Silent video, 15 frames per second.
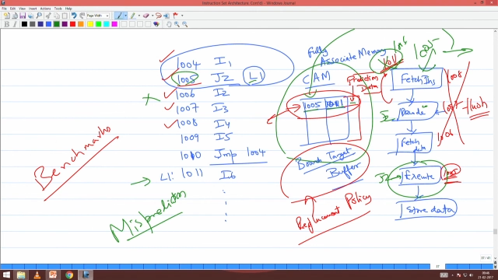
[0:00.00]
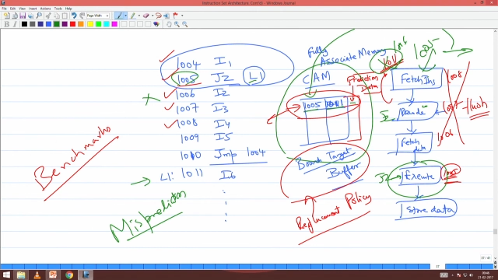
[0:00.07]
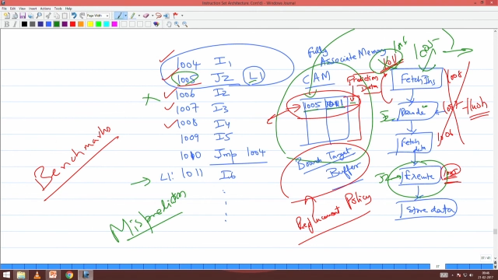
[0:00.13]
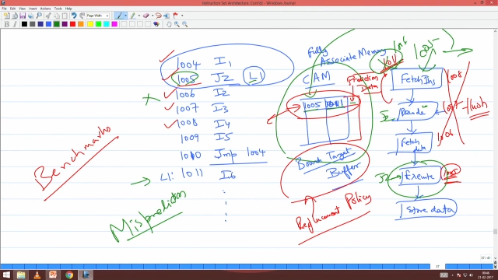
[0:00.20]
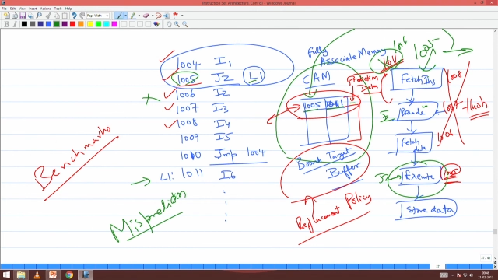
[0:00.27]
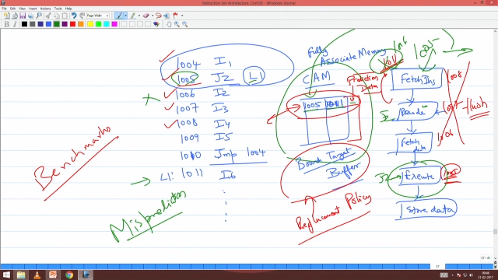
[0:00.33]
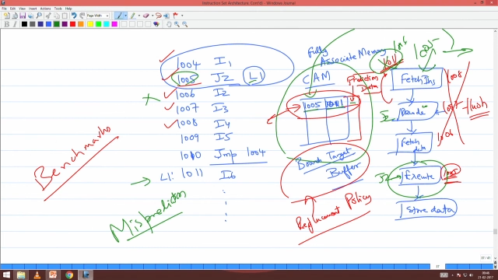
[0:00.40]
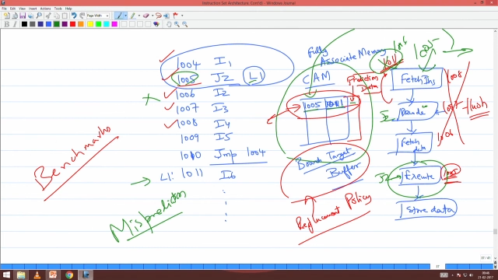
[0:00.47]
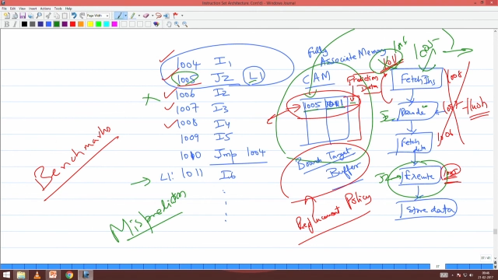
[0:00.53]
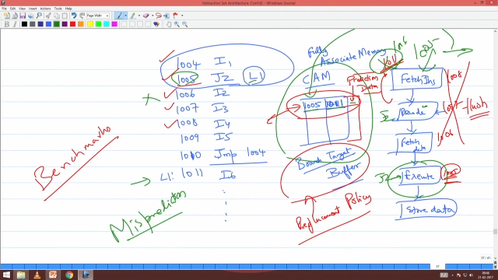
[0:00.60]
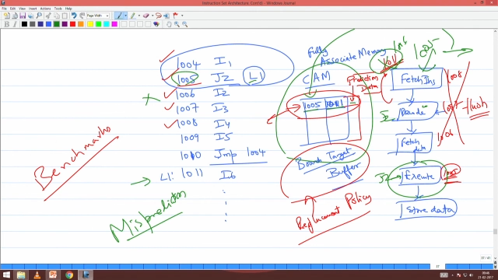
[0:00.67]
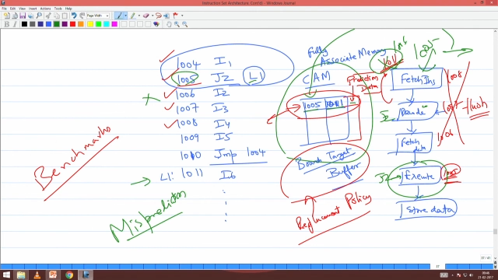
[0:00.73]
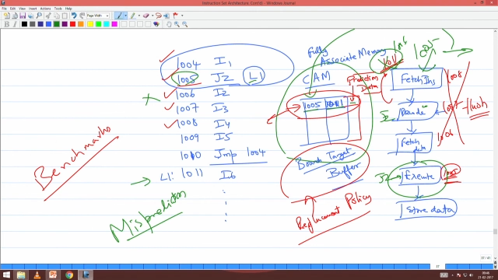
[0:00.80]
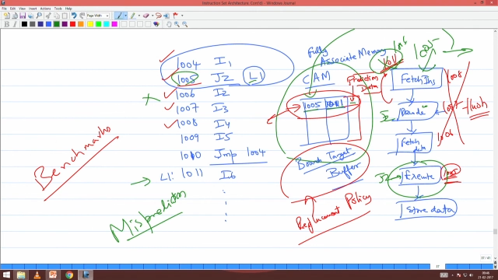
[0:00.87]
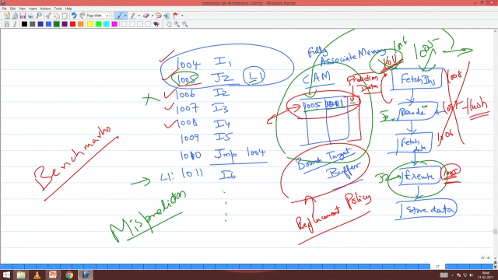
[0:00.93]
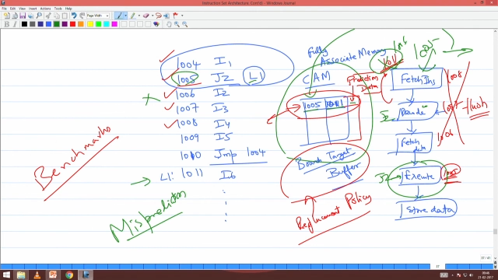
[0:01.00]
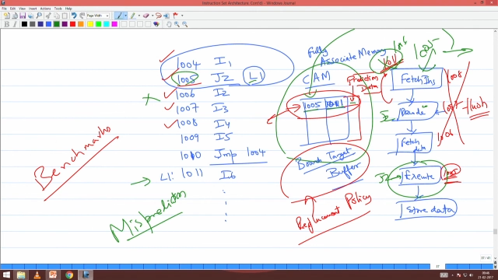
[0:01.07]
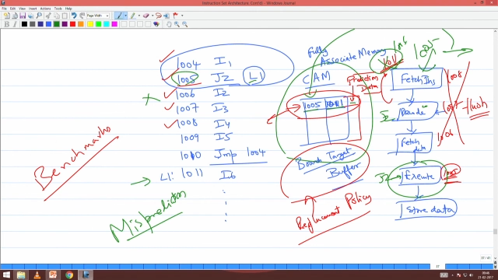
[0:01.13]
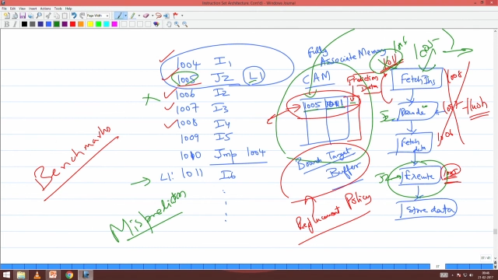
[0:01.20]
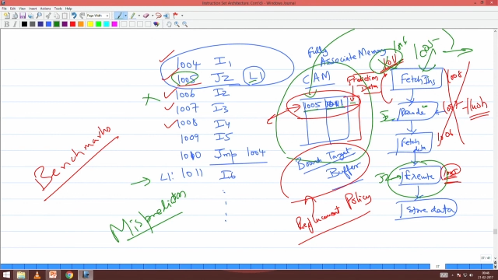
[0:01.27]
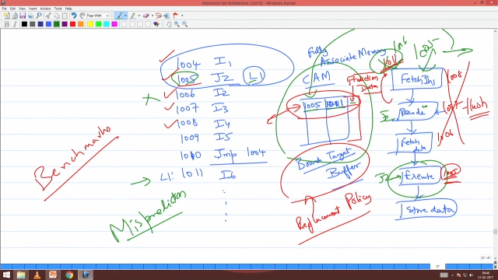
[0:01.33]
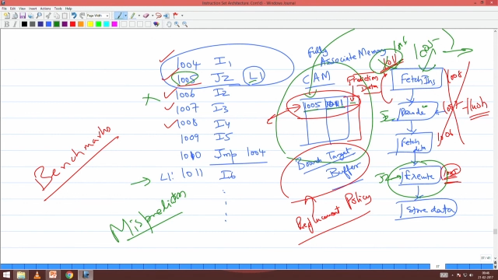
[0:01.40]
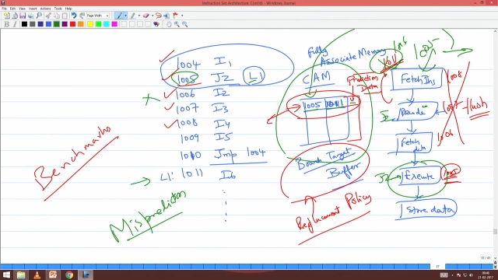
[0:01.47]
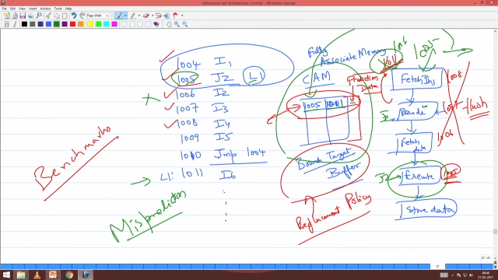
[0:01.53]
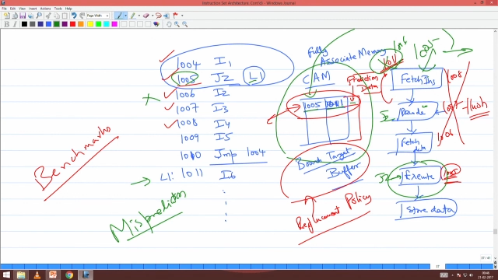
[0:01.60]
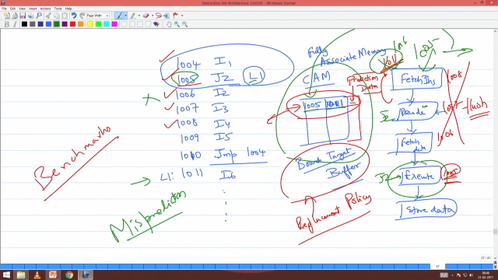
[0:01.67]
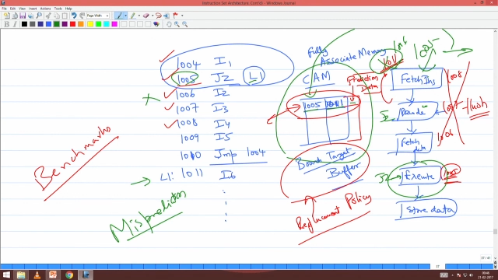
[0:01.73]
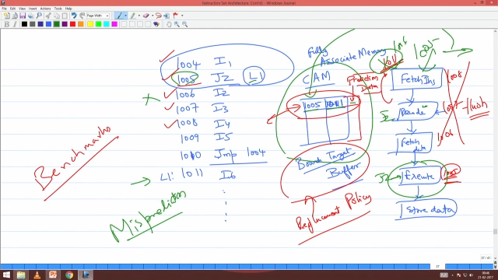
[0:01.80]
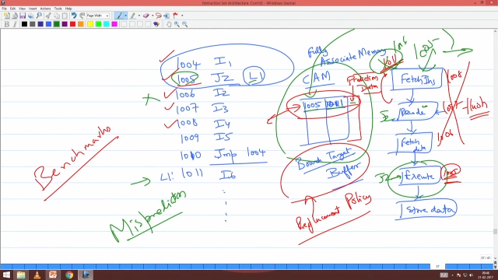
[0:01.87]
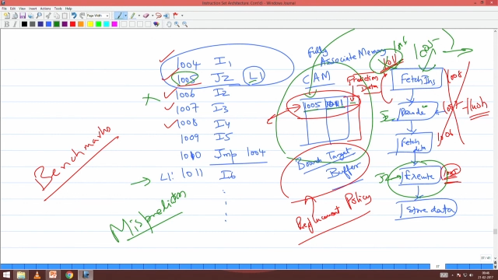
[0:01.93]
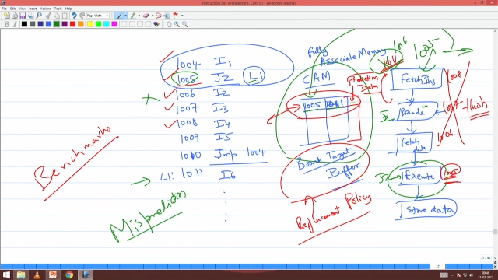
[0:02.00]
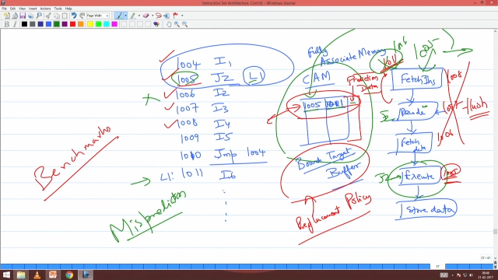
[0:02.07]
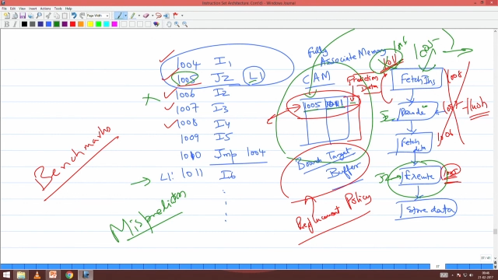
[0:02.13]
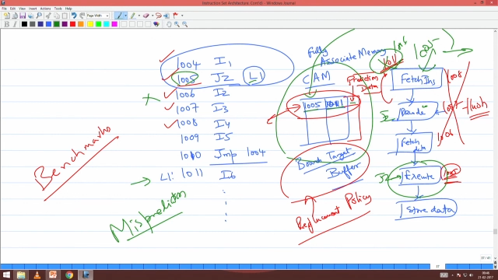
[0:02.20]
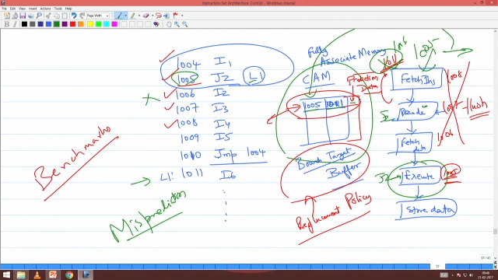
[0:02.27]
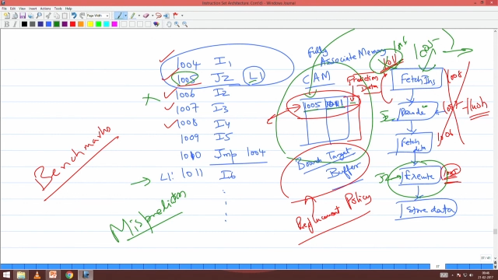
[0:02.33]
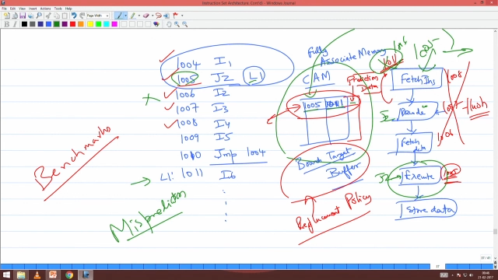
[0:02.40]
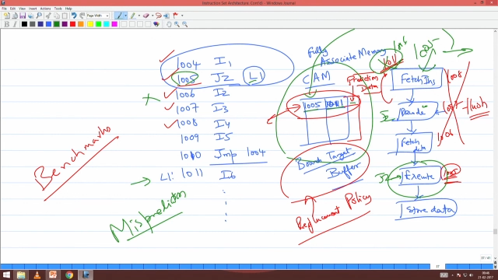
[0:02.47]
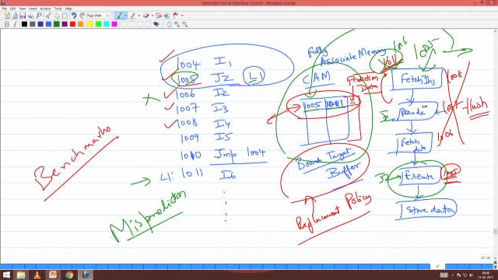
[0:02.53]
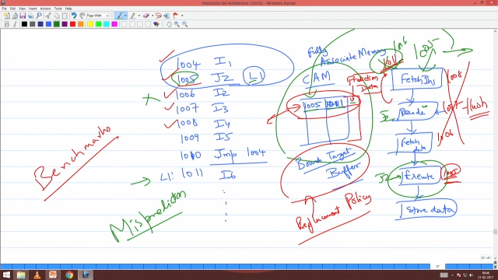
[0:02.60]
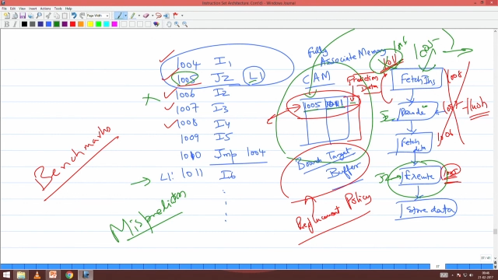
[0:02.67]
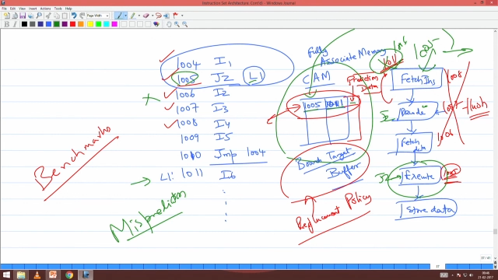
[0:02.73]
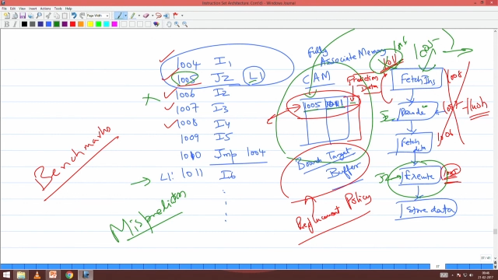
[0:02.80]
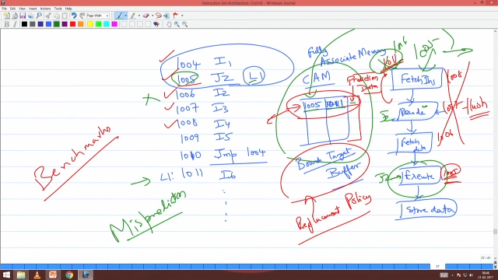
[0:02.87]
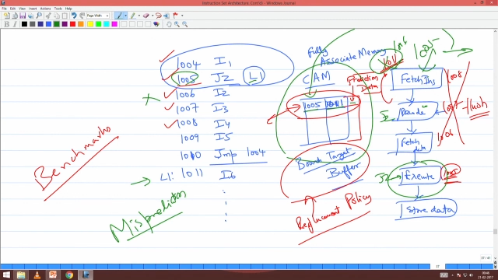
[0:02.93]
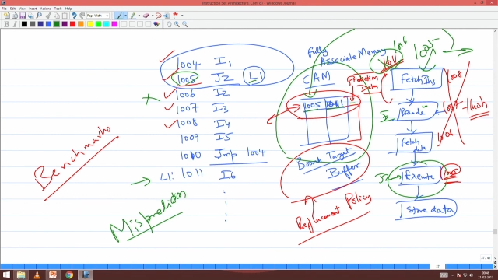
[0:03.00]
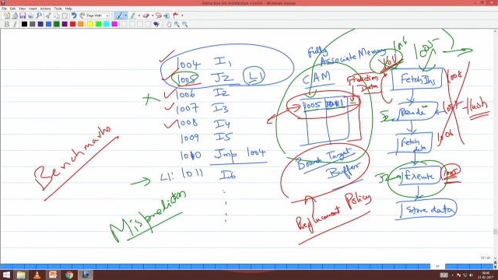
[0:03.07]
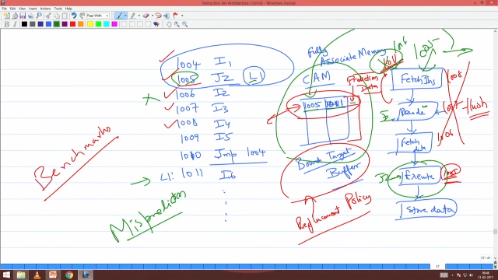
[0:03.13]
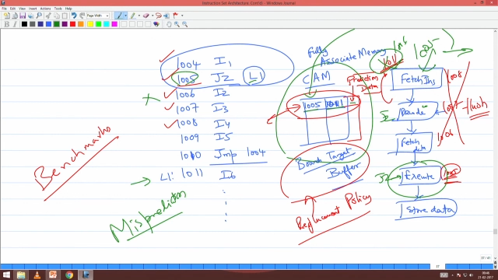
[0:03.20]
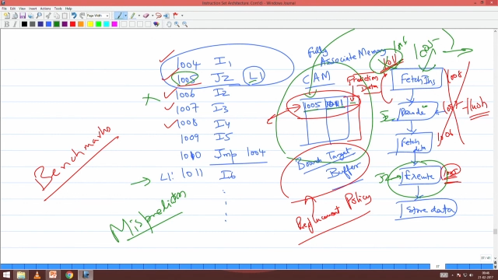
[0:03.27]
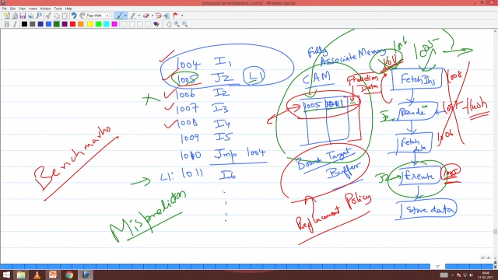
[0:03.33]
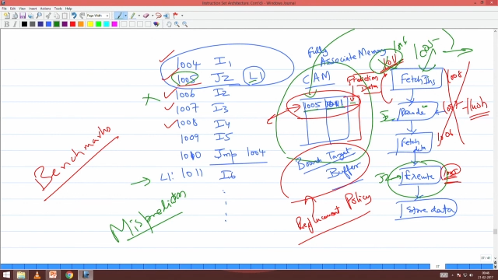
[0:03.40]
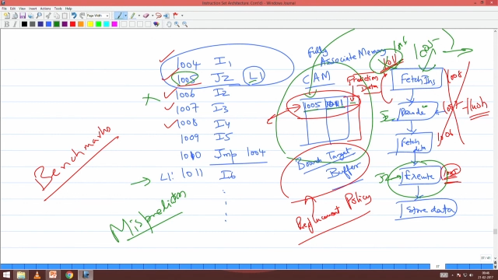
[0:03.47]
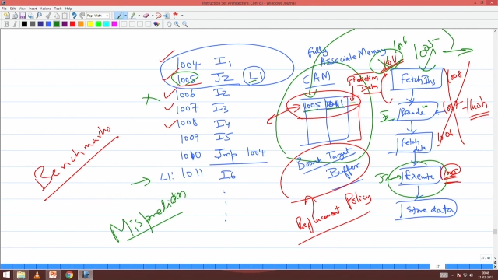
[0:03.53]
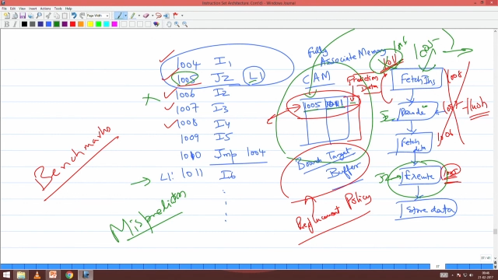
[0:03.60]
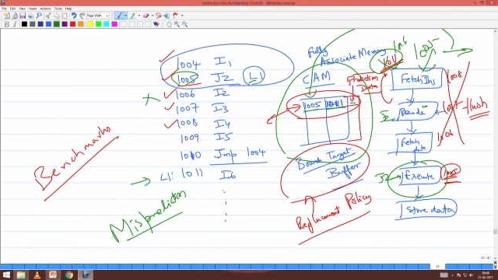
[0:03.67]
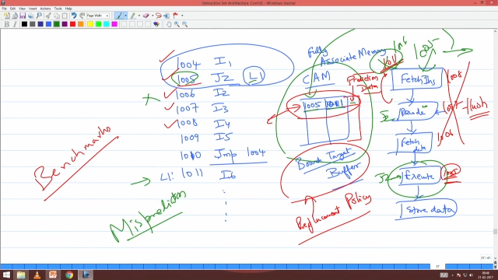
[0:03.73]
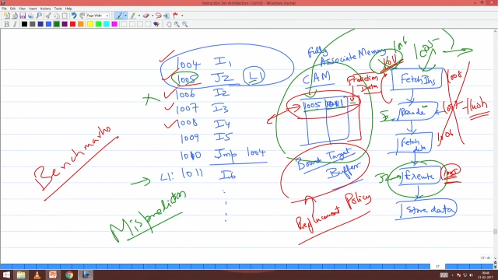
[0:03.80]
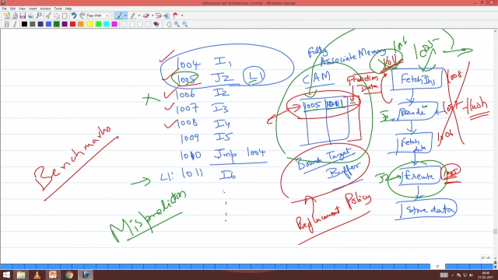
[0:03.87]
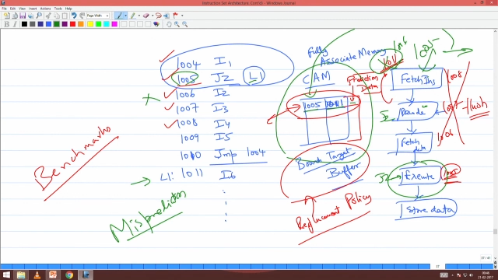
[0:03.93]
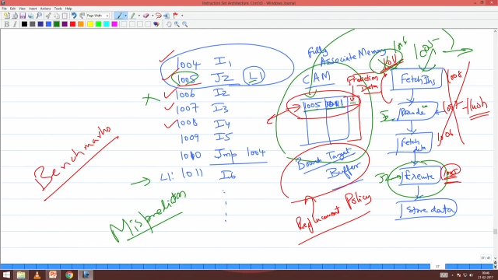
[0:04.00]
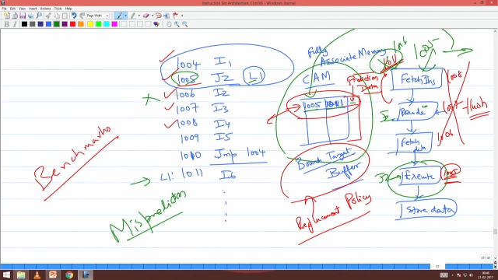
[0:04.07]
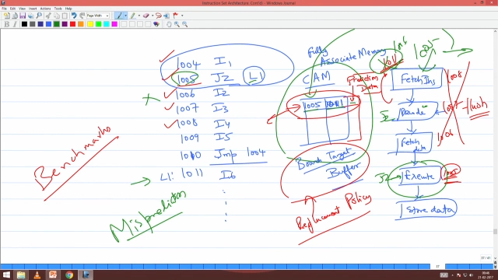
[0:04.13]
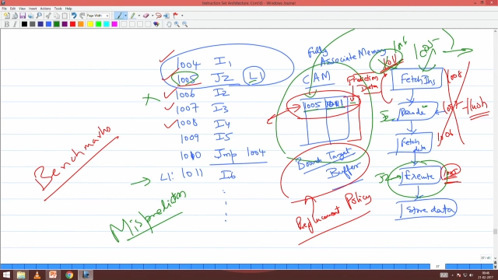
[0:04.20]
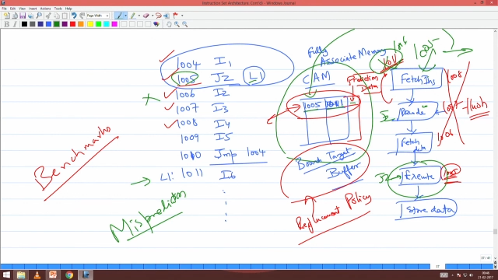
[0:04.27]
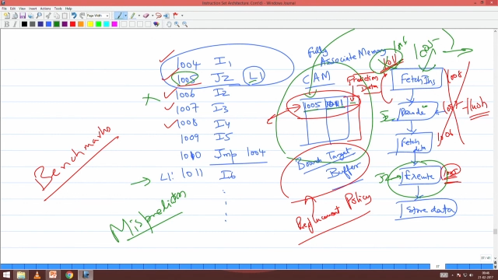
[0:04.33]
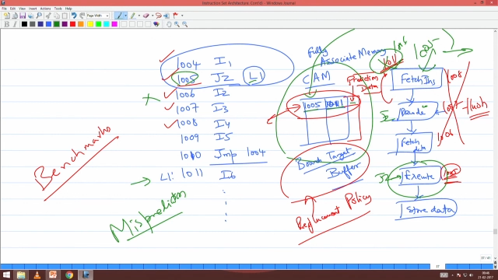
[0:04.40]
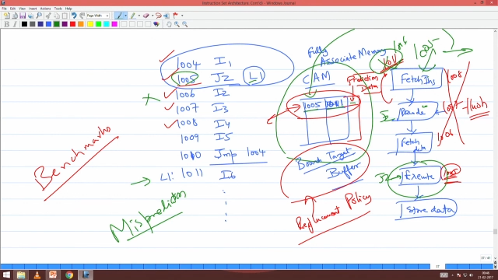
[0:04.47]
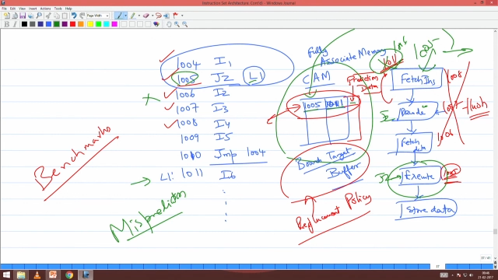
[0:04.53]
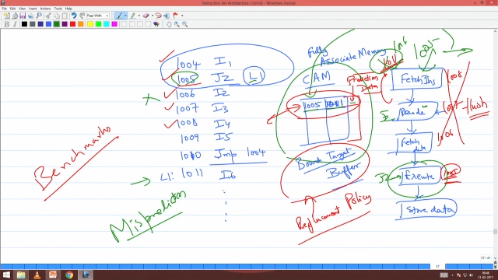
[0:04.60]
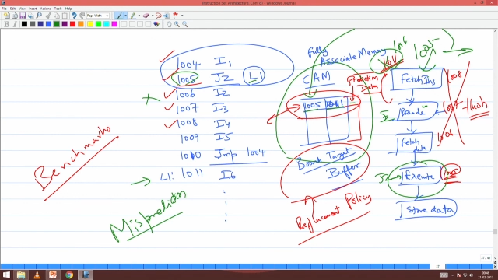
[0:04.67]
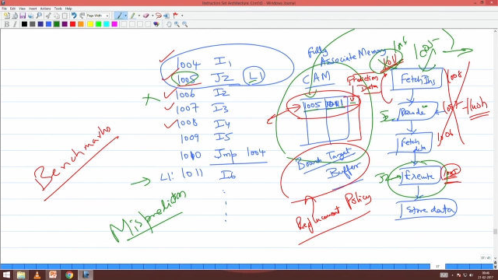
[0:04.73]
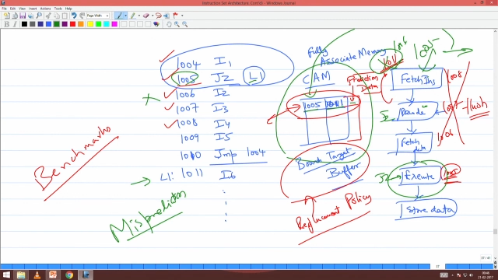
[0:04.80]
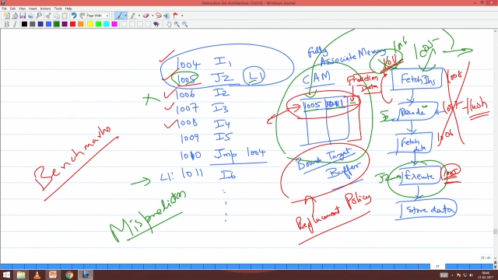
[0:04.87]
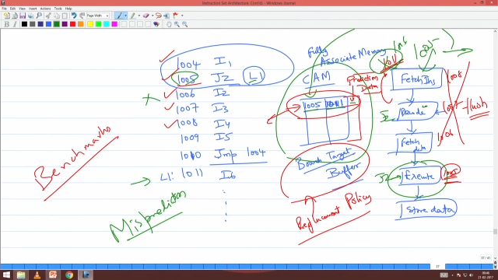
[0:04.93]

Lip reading: No face is visible, so there are no lips to read.